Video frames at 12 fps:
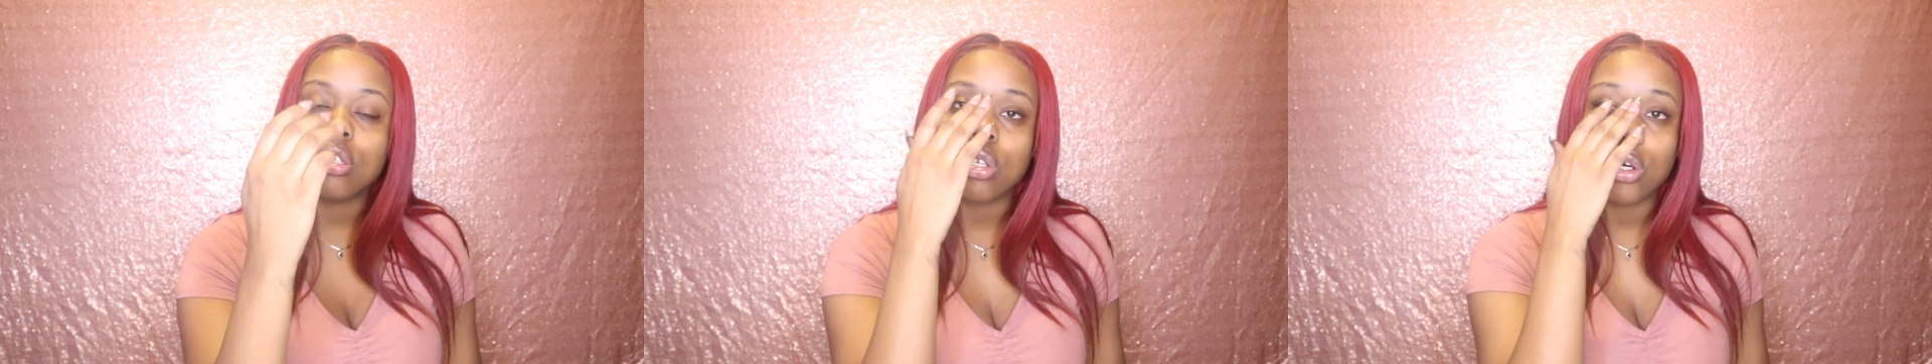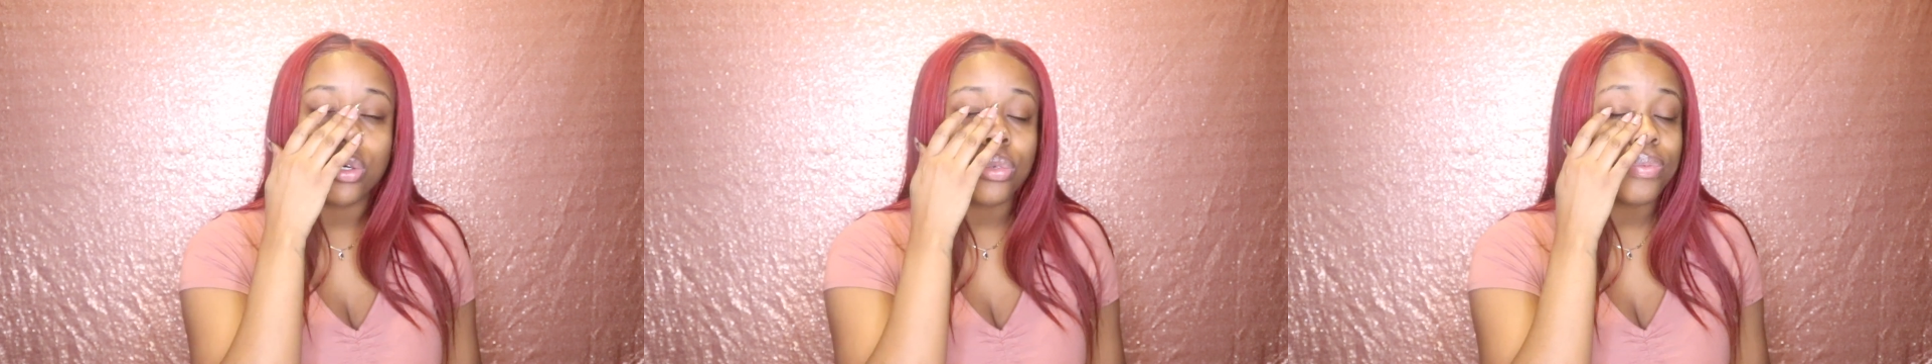
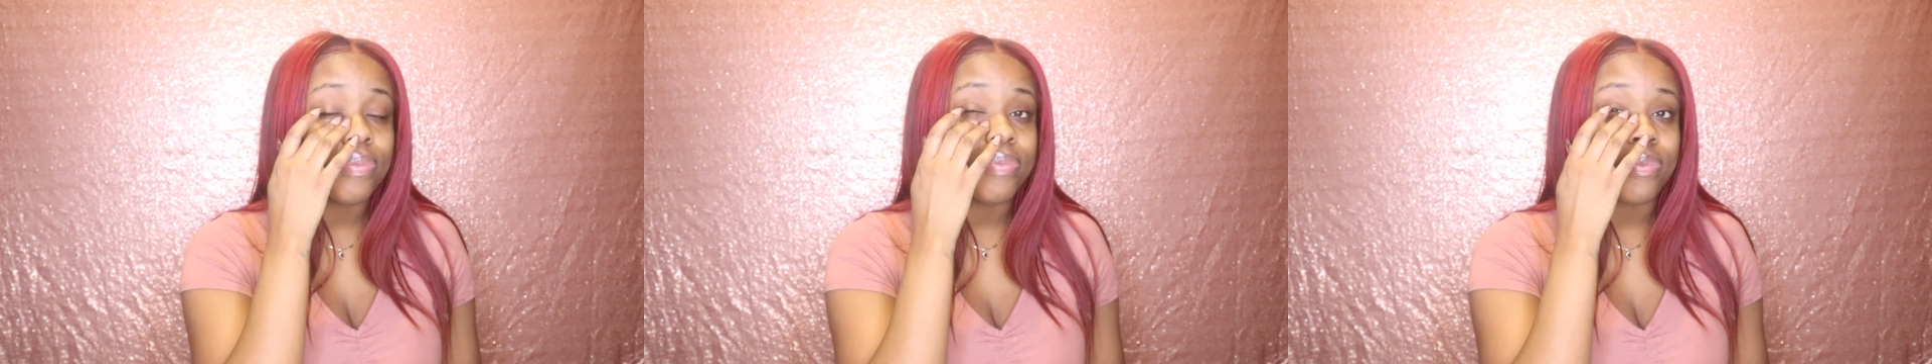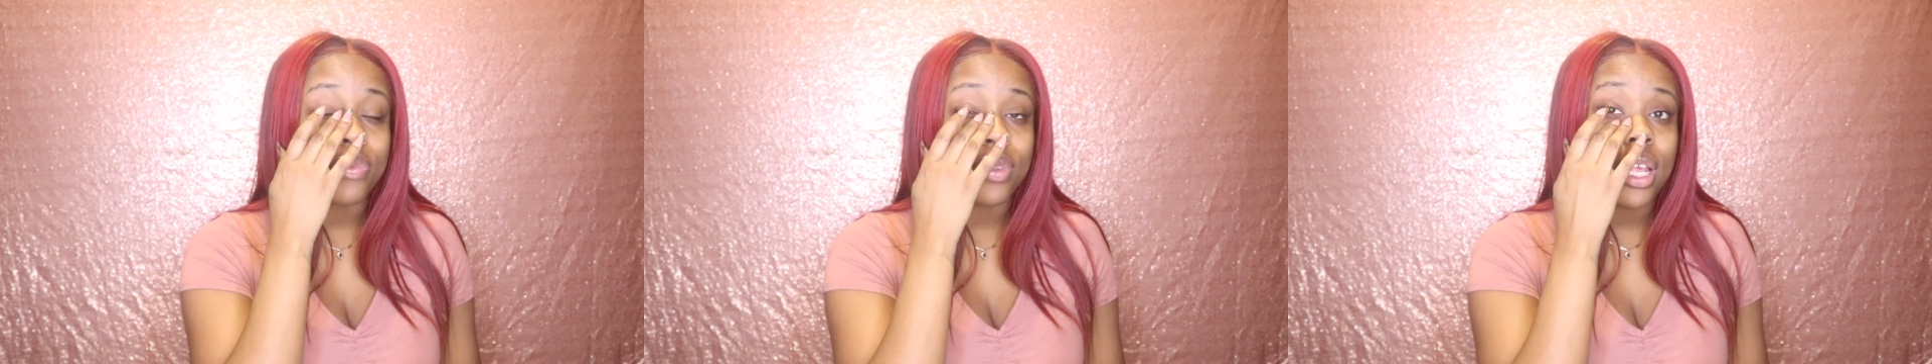so
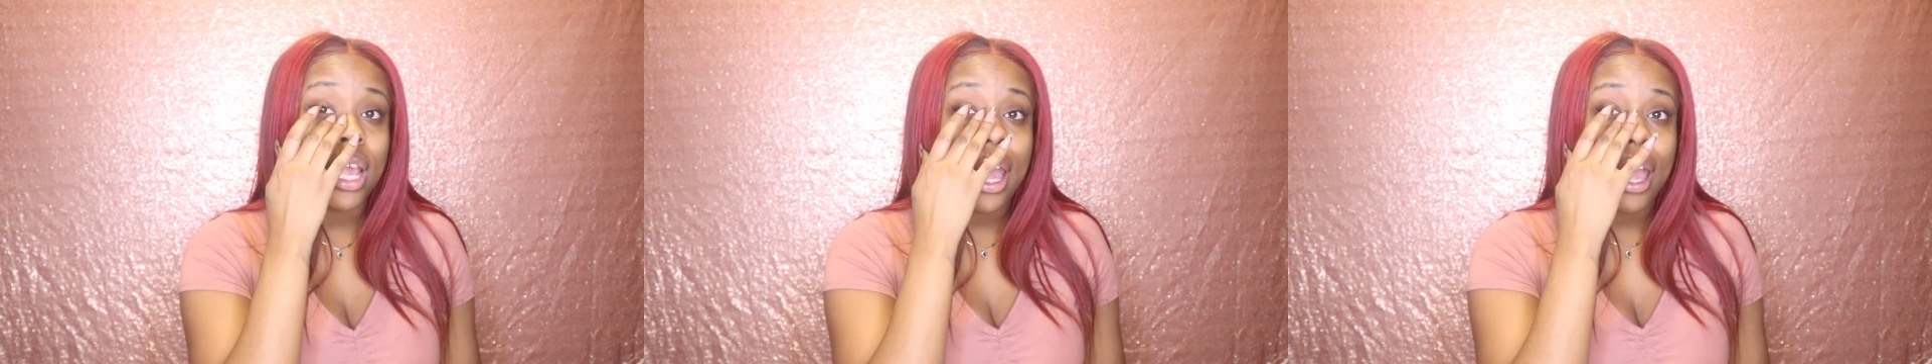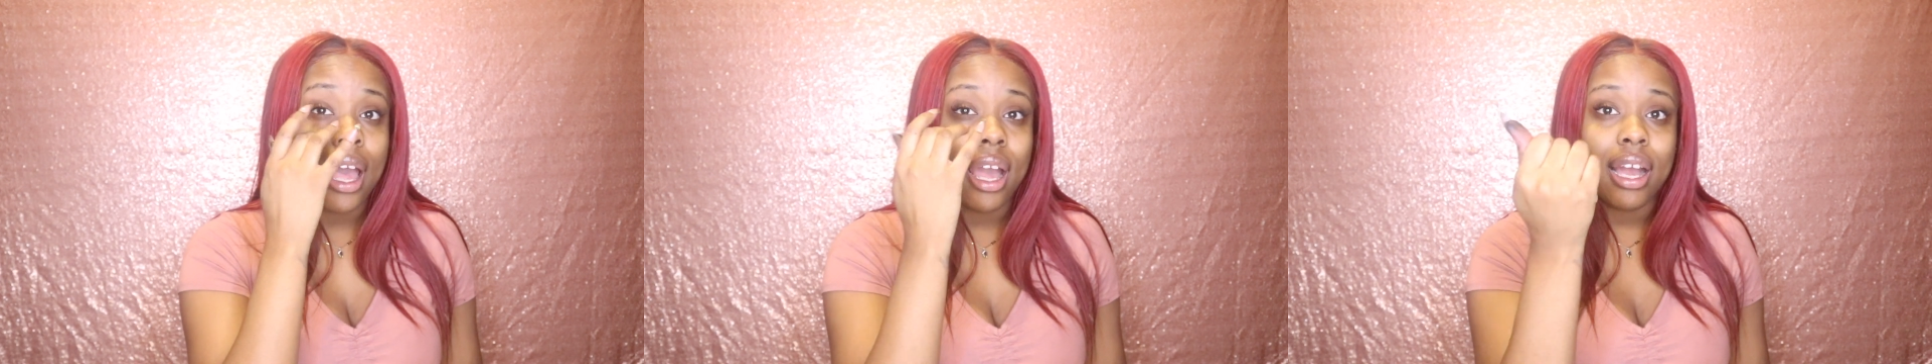
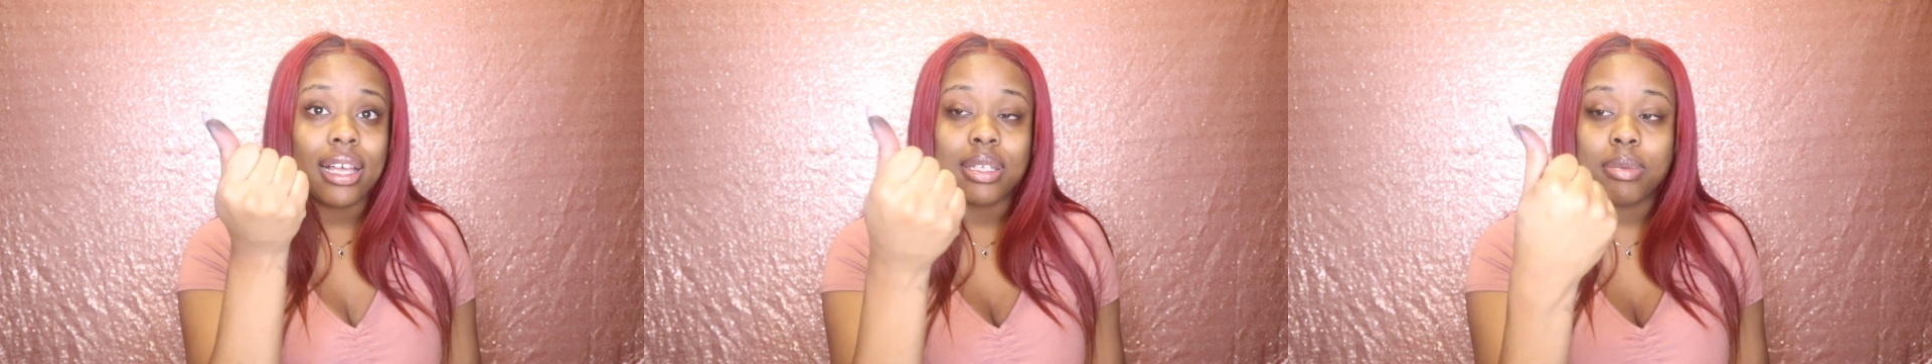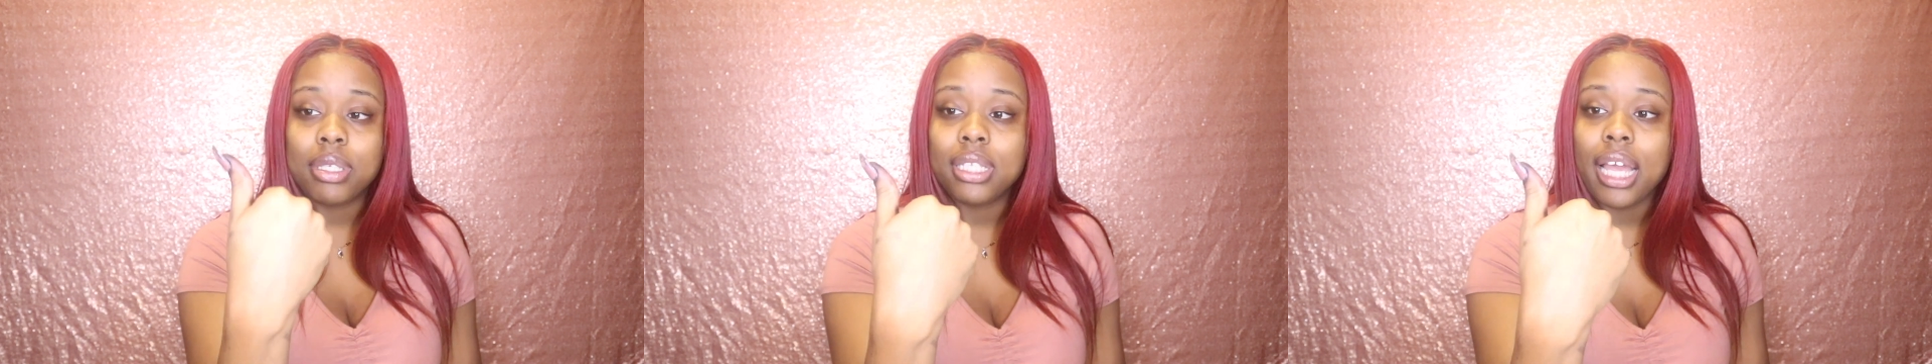I got
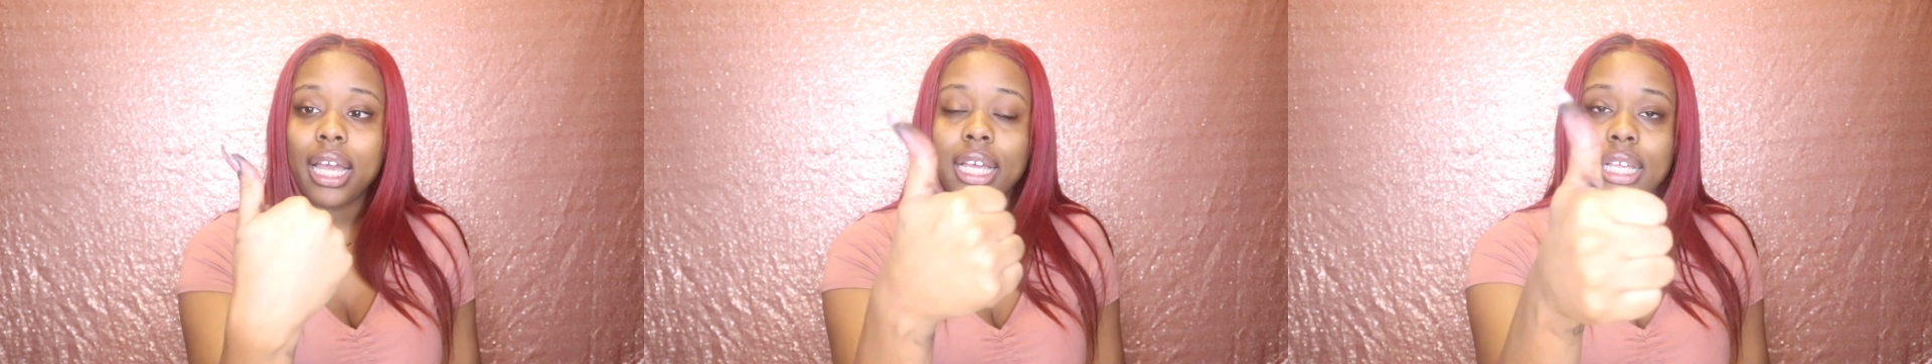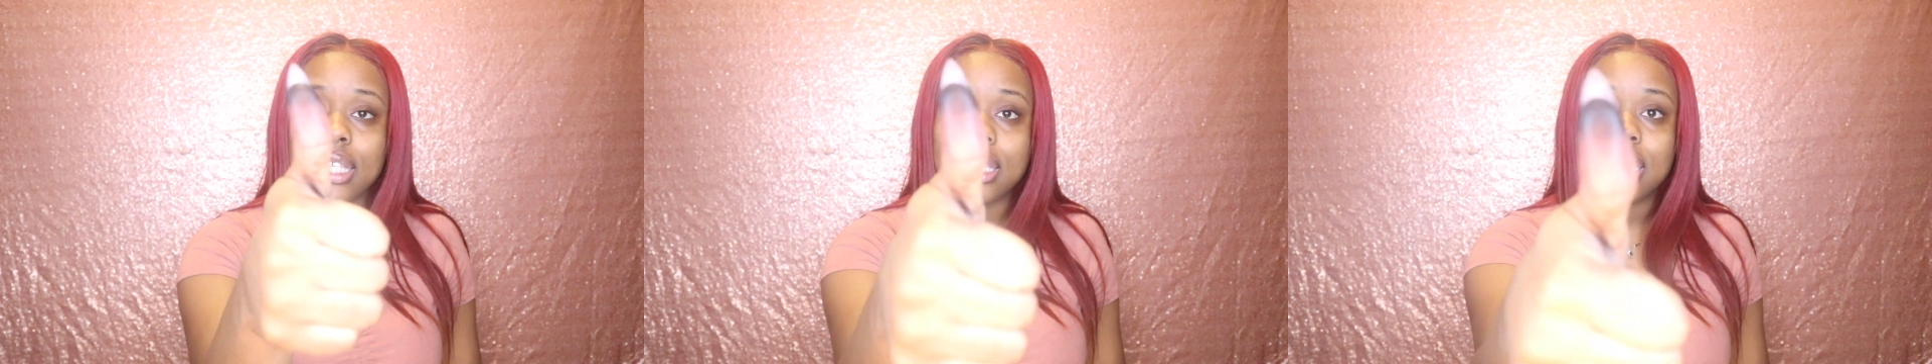some
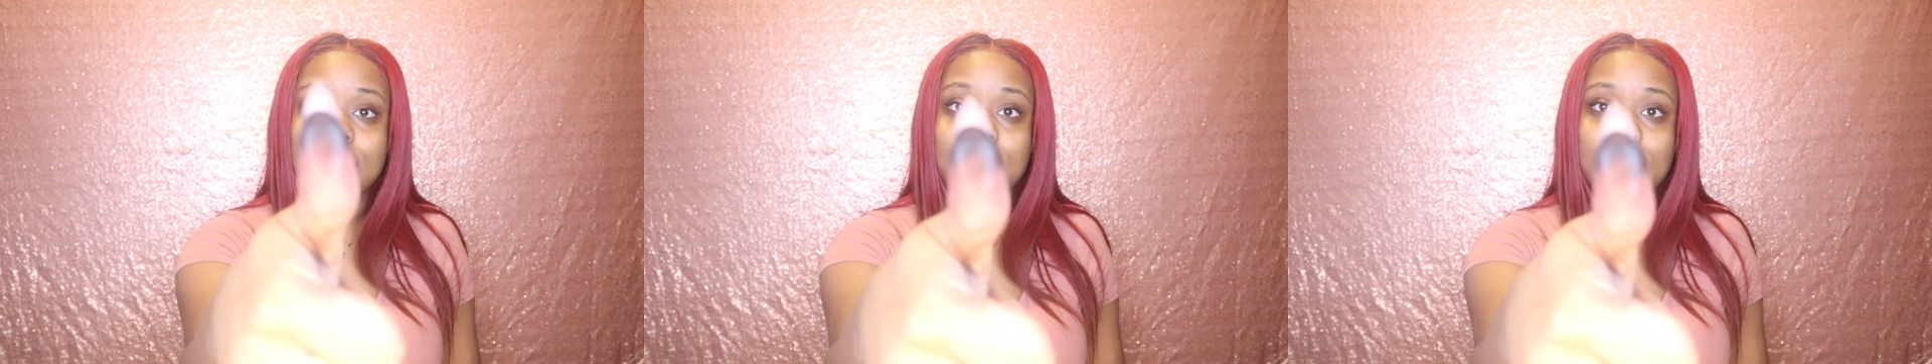stains.